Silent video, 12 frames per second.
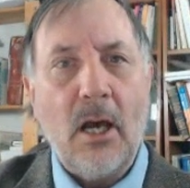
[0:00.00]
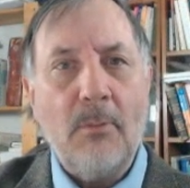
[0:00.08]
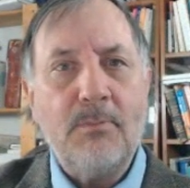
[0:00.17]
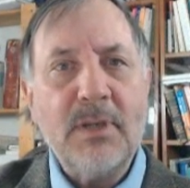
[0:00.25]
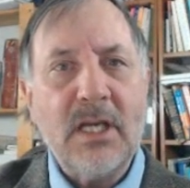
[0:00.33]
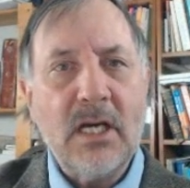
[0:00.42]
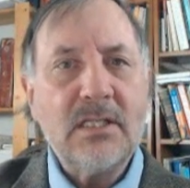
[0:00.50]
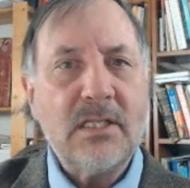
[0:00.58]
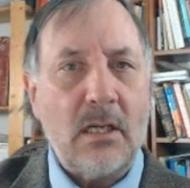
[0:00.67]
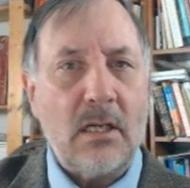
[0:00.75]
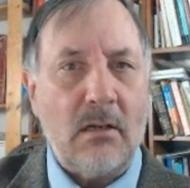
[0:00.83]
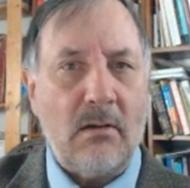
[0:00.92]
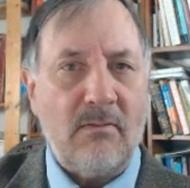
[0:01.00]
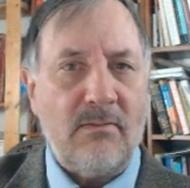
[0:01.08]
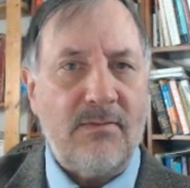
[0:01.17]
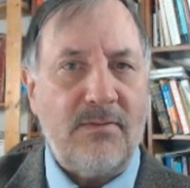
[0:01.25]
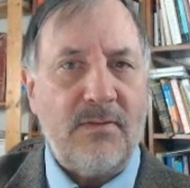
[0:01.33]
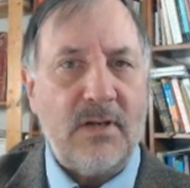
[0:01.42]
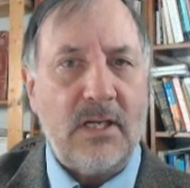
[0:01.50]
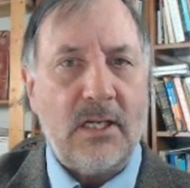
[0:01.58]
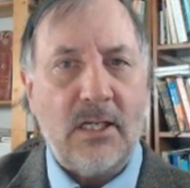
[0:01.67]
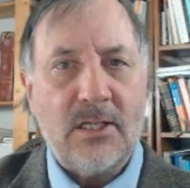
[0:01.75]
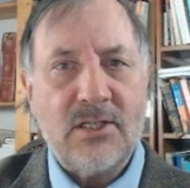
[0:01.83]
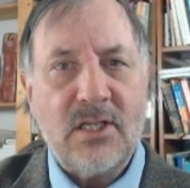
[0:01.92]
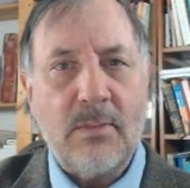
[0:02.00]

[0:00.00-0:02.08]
uh, because of uh,